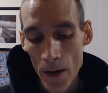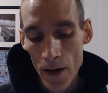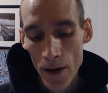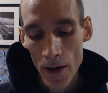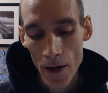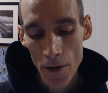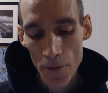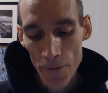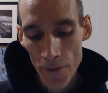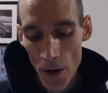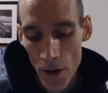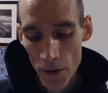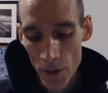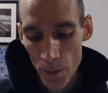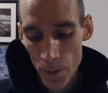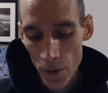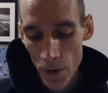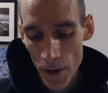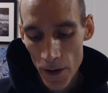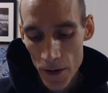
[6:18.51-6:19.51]
And I found a
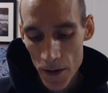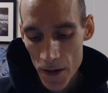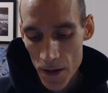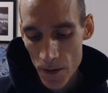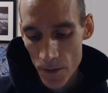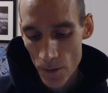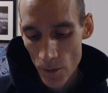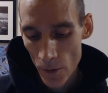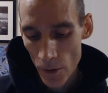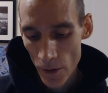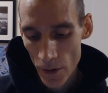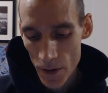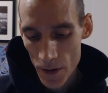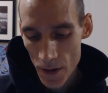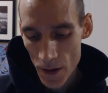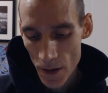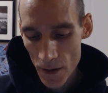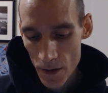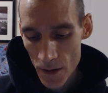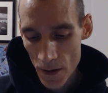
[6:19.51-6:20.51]
place. Where is
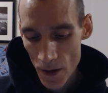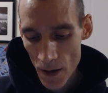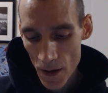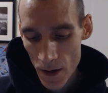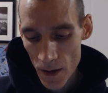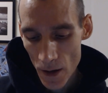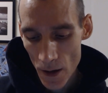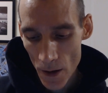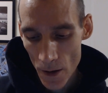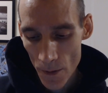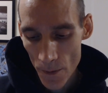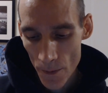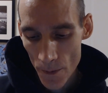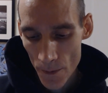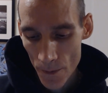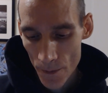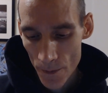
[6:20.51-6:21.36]
it? It's like, you